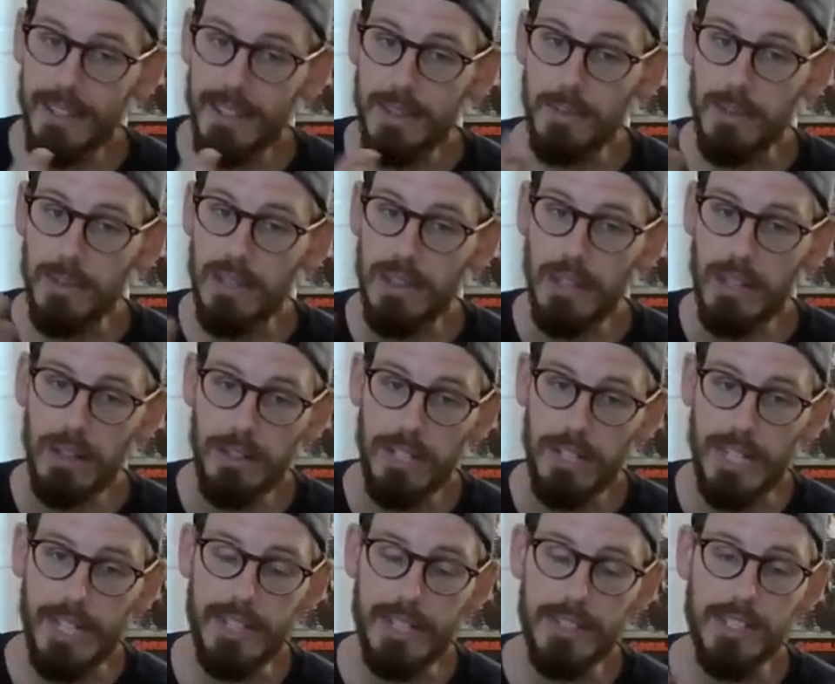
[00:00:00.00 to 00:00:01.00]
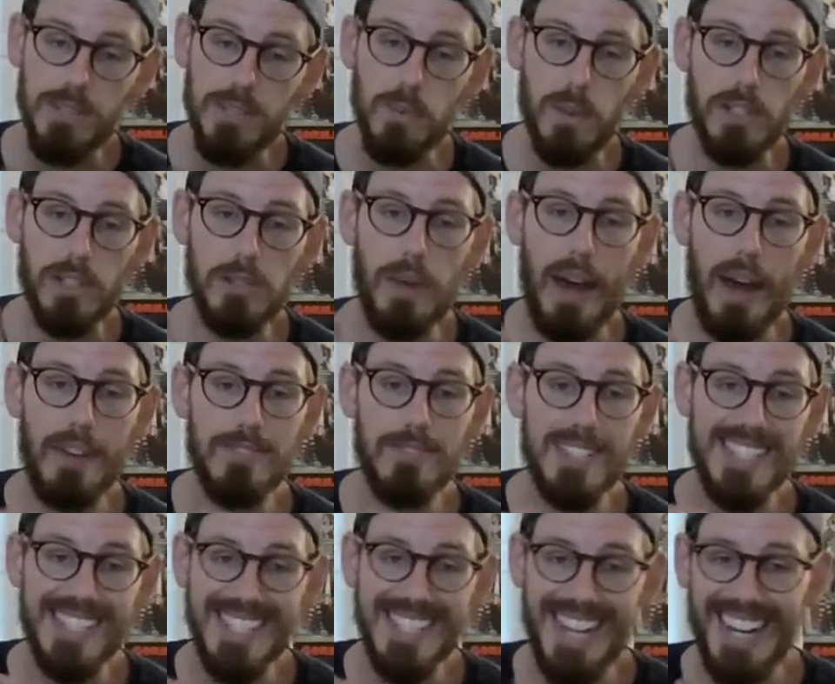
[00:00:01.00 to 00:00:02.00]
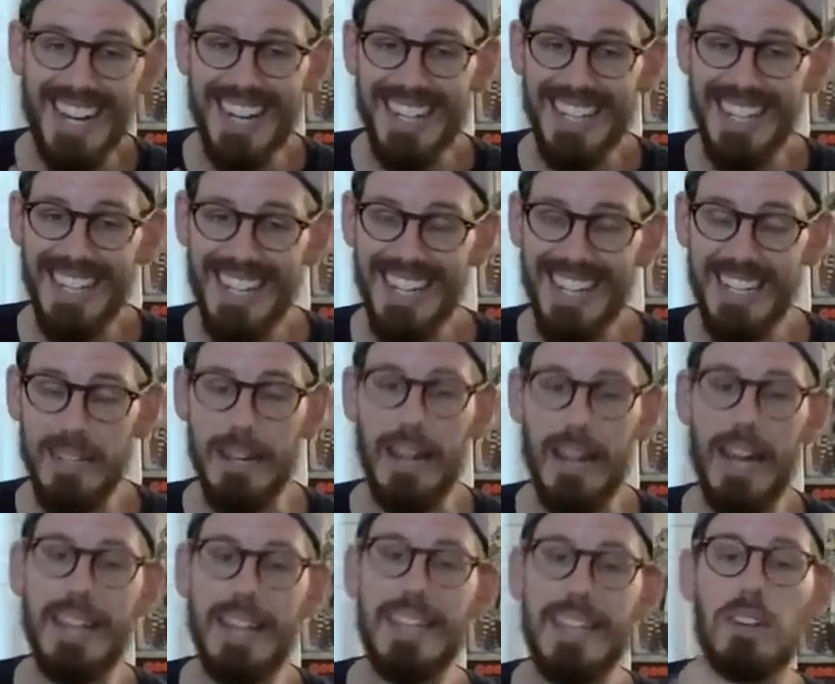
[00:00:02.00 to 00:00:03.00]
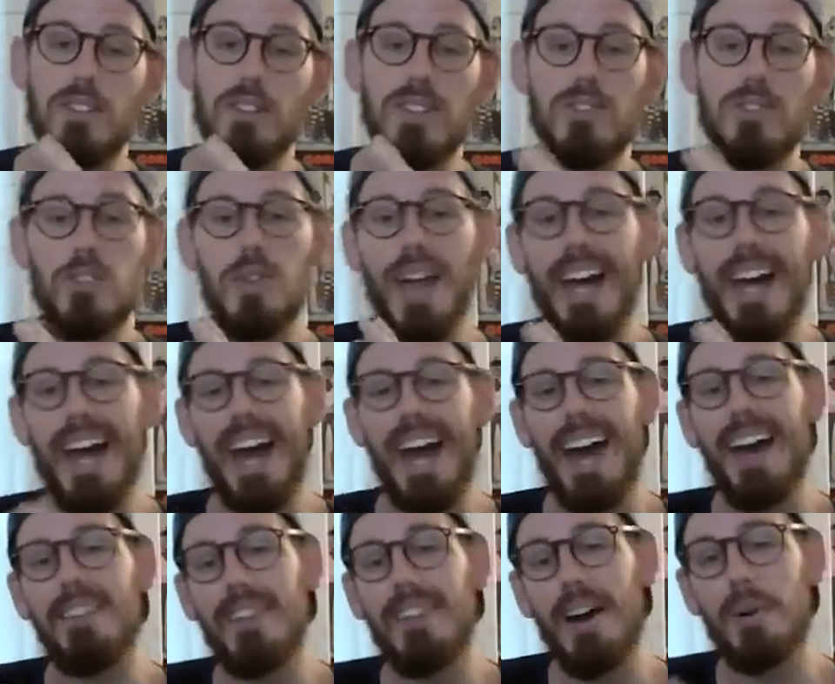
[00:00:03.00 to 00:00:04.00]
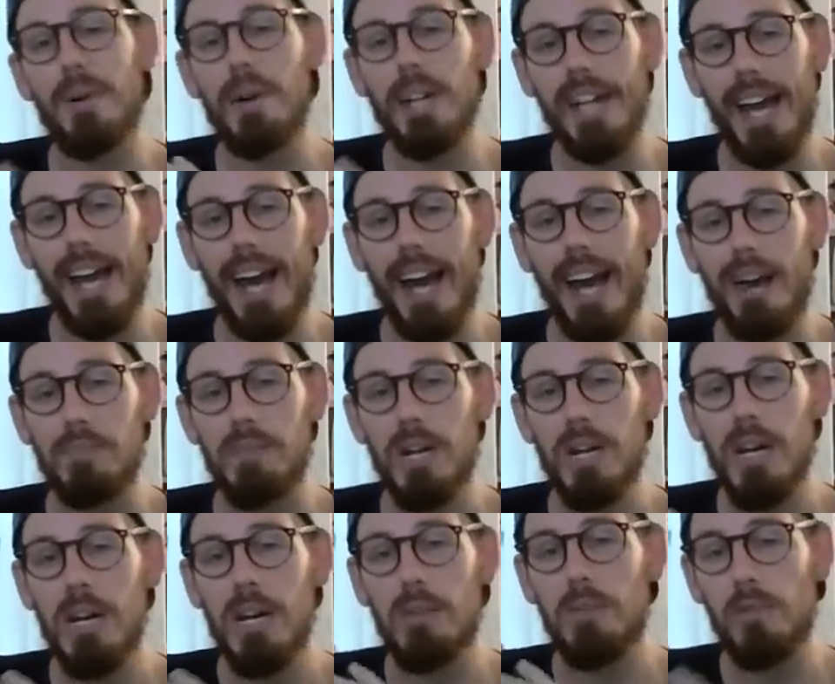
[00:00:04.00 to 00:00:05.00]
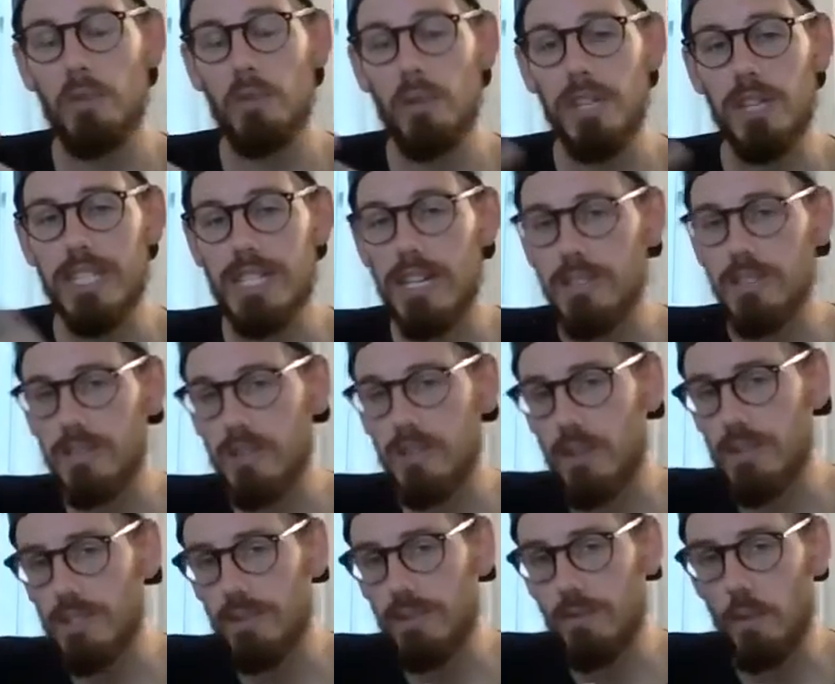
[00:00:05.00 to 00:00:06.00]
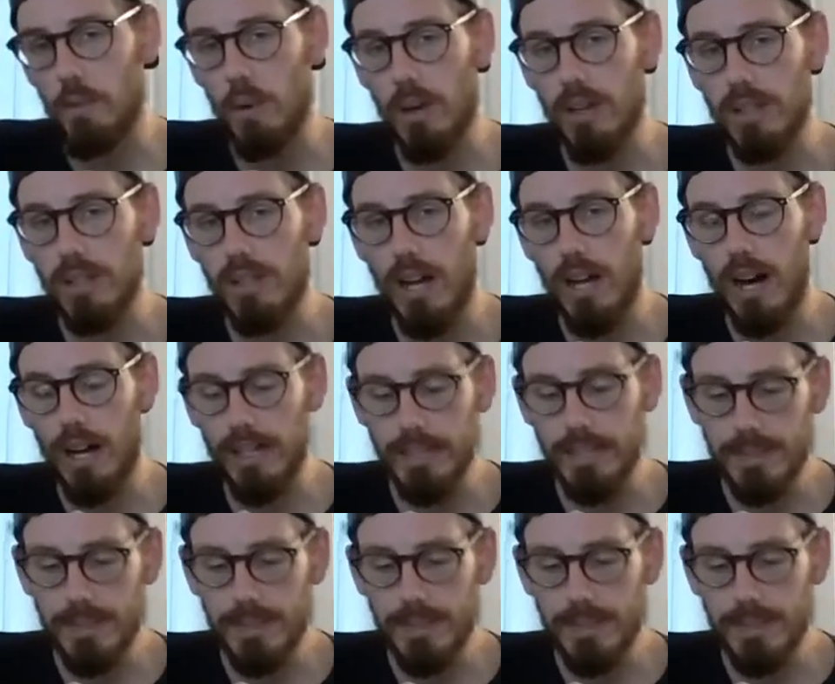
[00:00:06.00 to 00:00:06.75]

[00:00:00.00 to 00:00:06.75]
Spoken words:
3:30 is when you have to sign in, and that'll give you that half-hour gap before the test starts at 4 o'clock.